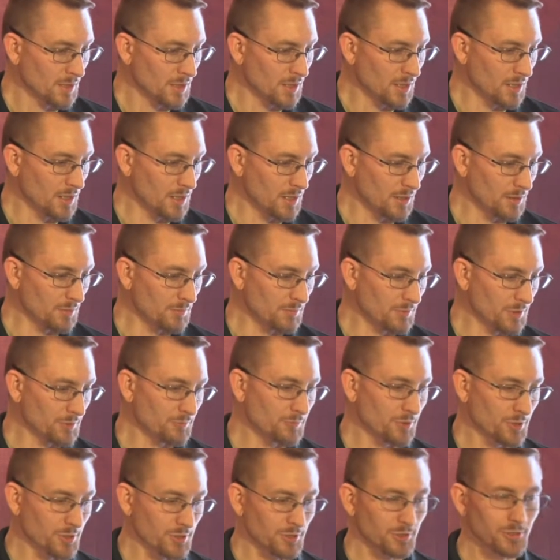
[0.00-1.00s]
Then
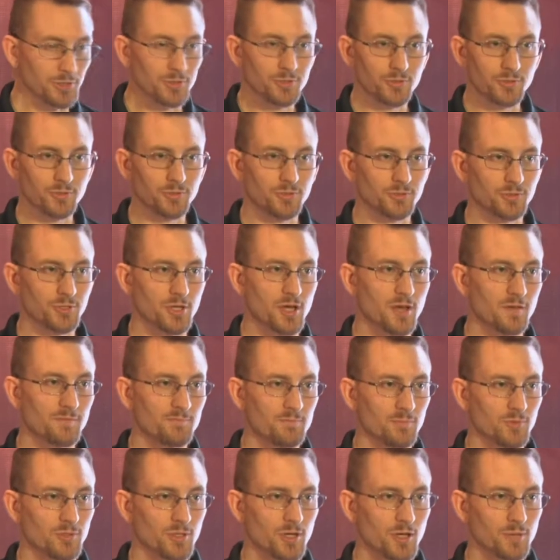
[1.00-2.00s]
we're going to list those
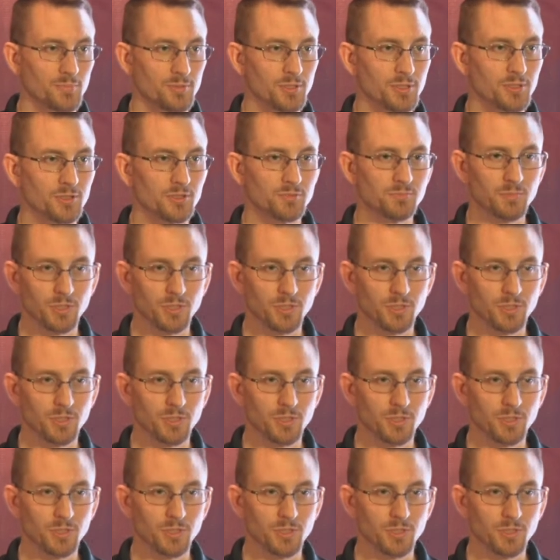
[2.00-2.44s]
topics,